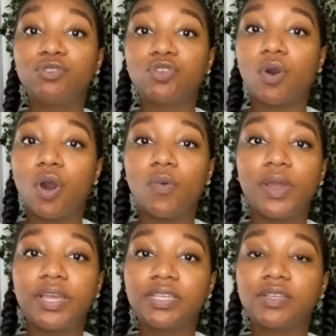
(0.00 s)
So
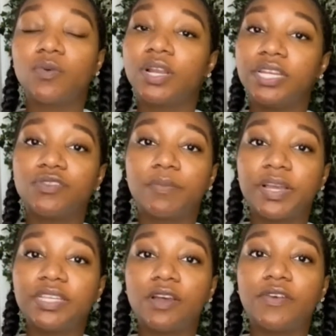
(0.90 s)
always, or at least for
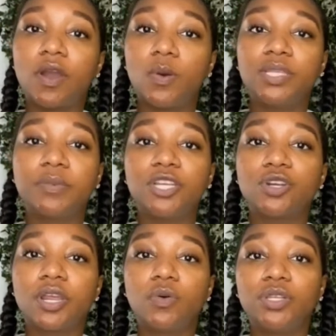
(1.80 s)
myself, I always make
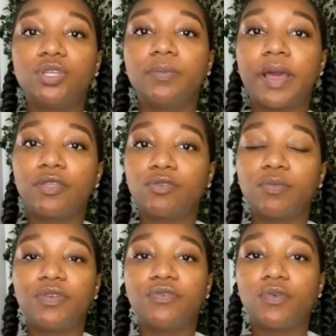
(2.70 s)
sure I go into the bathroom
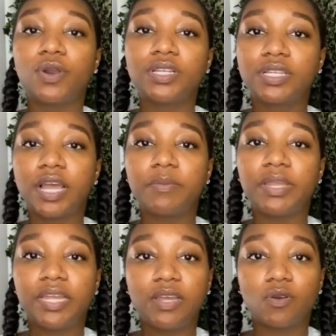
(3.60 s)
before it's time to
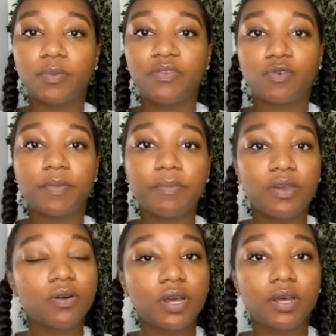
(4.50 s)
eat or before my
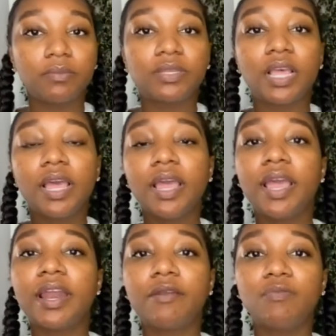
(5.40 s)
meal comes,
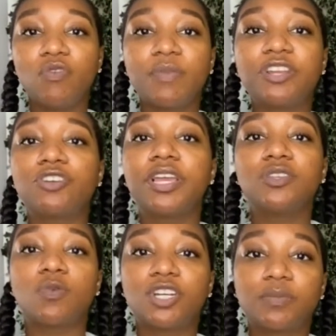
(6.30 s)
and I remove my
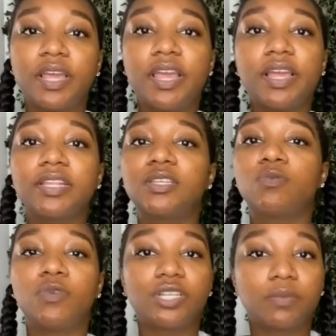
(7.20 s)
trays, wash my hands,
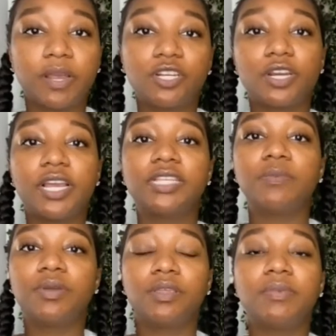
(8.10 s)
rinse my trays,
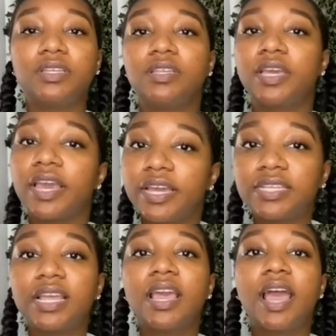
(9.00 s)
and put them into the
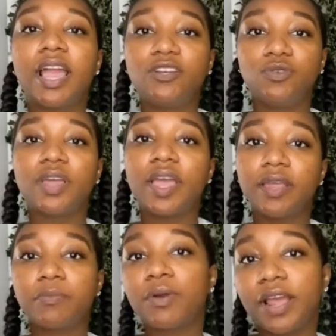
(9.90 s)
case. I do that
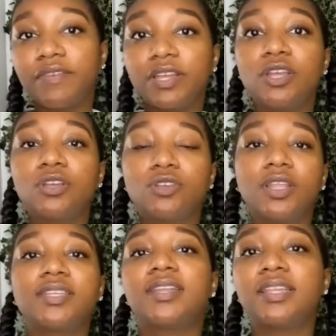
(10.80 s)
in private. So
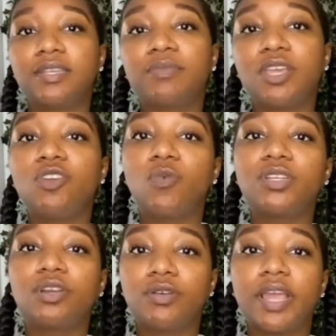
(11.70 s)
that's not something you
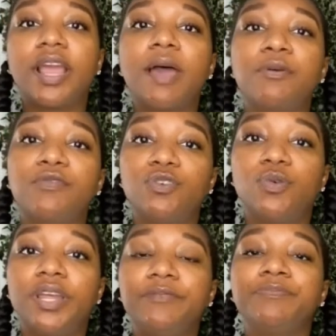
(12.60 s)
want to create a habit of
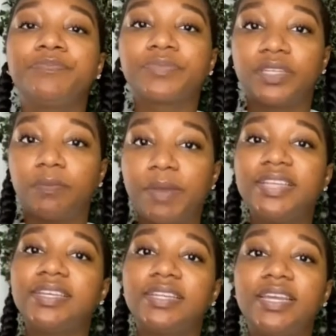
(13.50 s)
doing
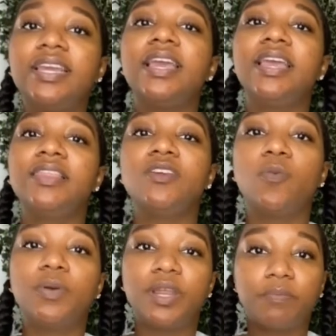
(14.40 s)
basically in the
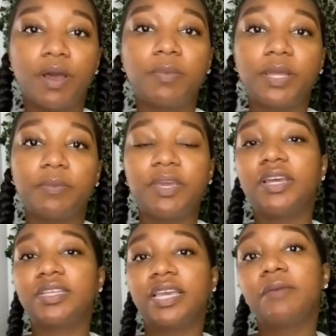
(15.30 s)
open, in public,
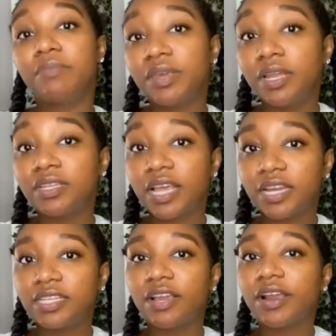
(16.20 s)
because it can be
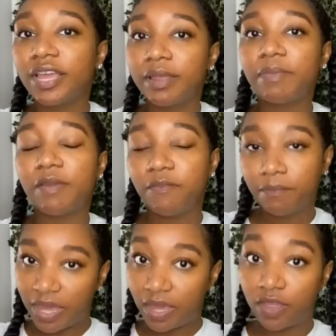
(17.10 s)
unsanitary and it may
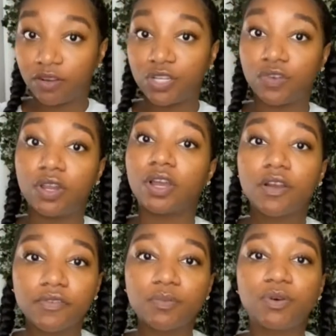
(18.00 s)
make others feel
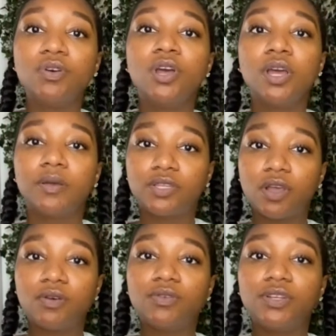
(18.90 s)
uncomfortable.
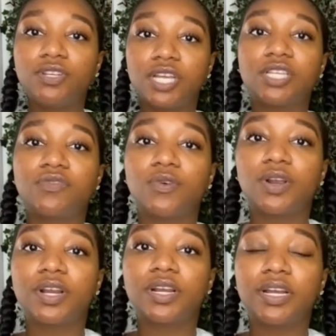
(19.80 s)
So just
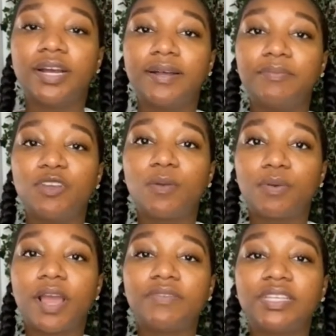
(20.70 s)
for your
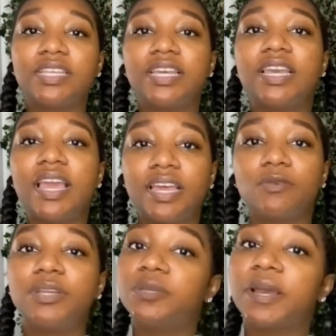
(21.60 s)
privacy and
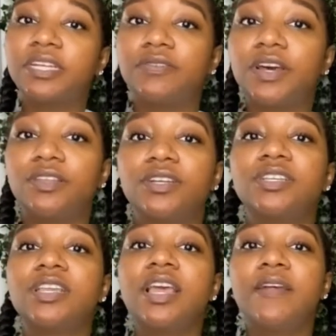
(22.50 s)
the respect of others,
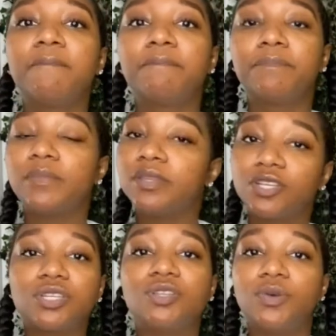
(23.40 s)

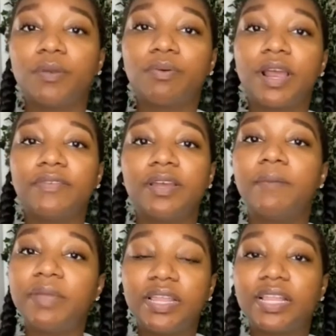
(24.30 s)
just do it in private. I
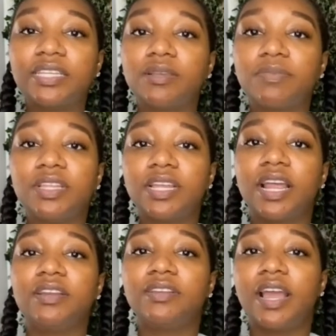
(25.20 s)
mean, that's something that
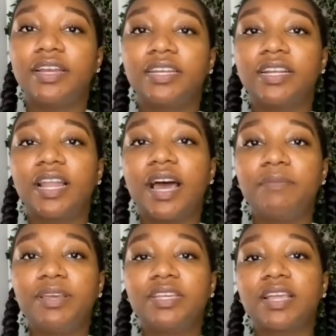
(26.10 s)
I did a
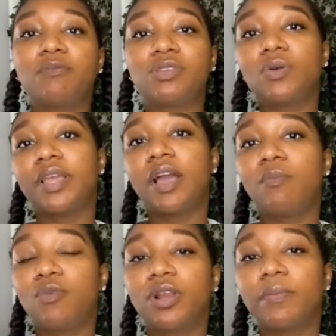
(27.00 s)
lot because I was going
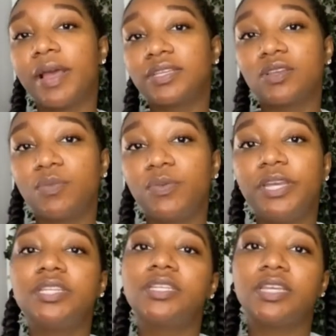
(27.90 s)
out more in the past couple
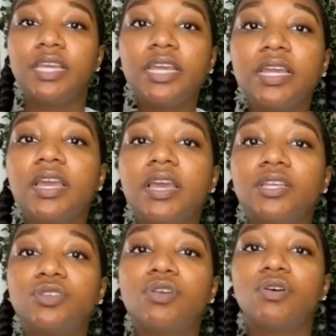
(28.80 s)
weeks to eat.
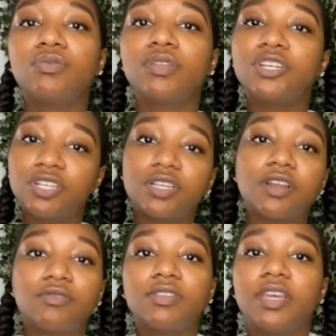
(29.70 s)
So that's just
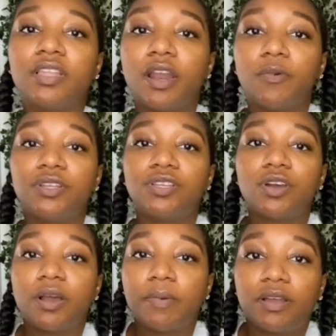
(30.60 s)
another thing that I want to
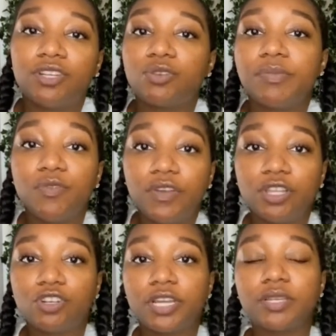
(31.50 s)
talk about, just removing
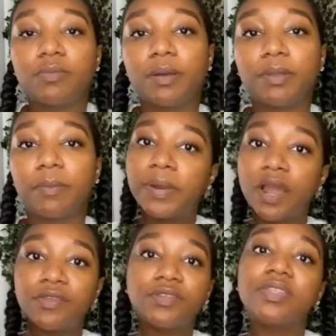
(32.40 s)
the trays in public. But
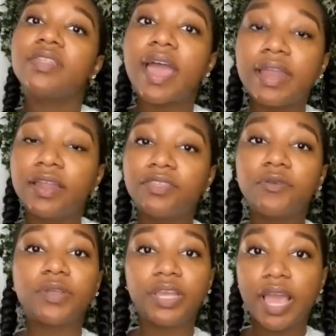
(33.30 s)
other than that,
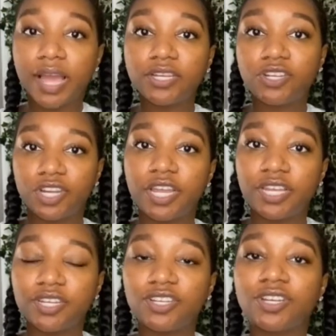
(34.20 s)
nothing really has
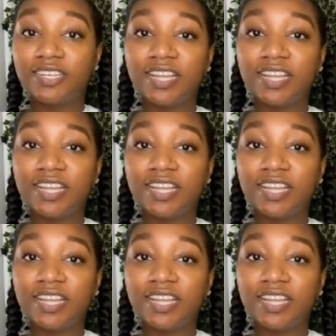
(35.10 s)
changed.